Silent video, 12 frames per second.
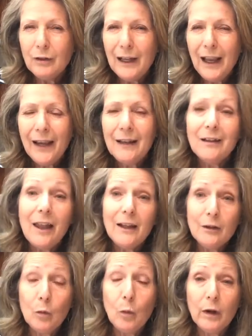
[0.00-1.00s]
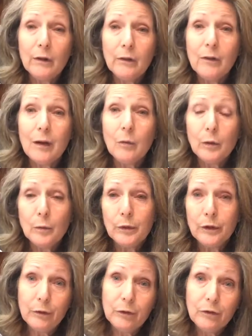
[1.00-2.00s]
kind of like the ones that we were
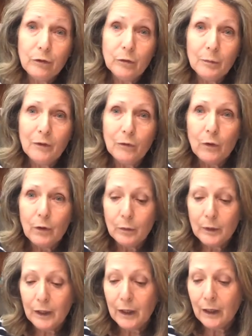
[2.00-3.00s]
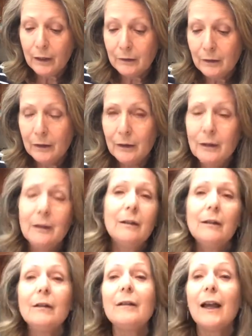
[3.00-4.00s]
used to before we got
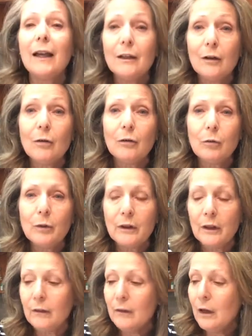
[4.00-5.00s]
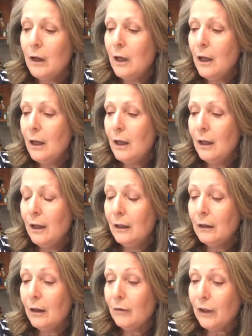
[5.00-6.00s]
diagnosed with this
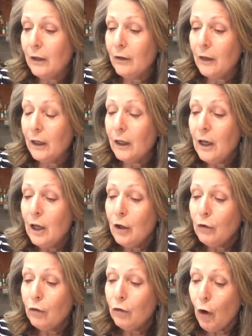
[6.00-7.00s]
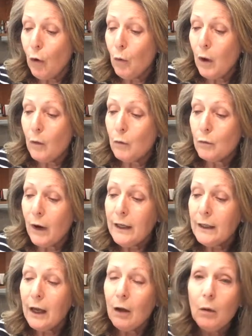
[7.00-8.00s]
lovely thing. So
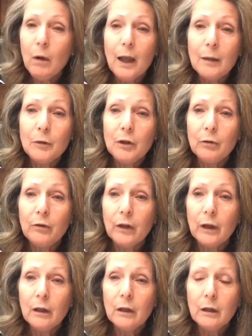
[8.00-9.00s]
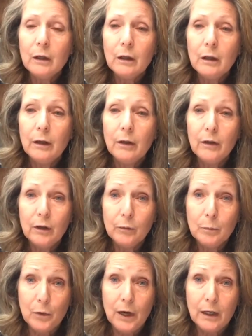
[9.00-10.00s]
right now I'm using this
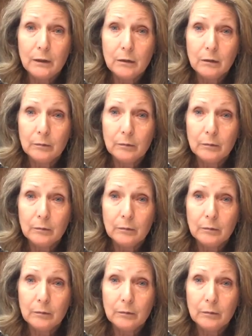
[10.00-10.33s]
brand,